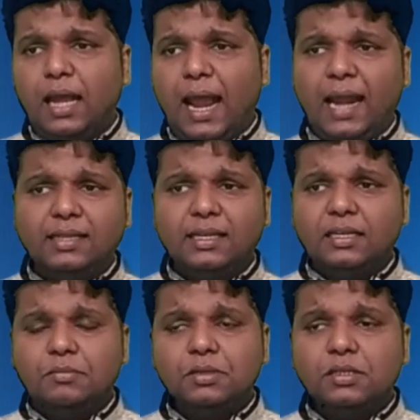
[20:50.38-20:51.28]
Add that
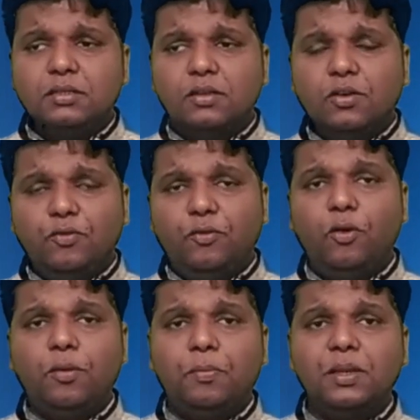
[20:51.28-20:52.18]
numbers.
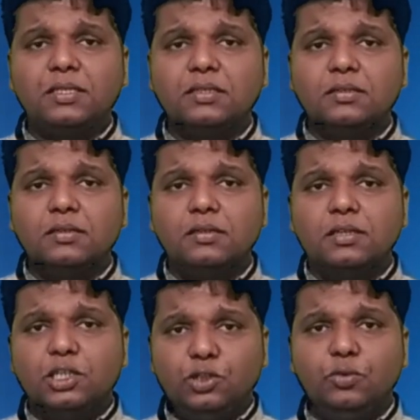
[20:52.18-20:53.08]
4 plus
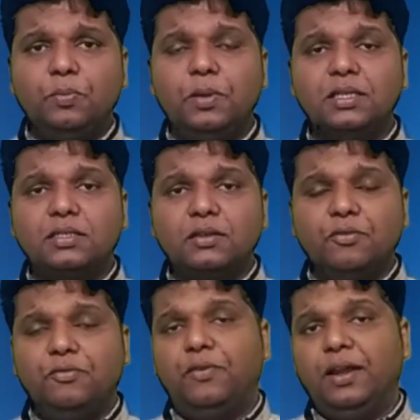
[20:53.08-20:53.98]
2 plus
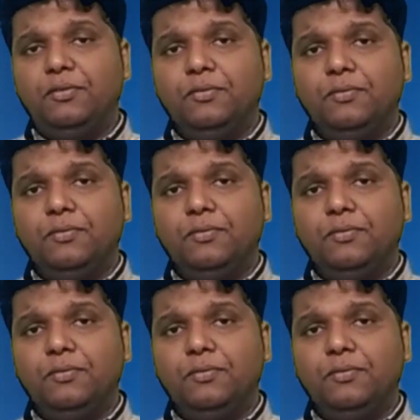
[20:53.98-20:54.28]
5.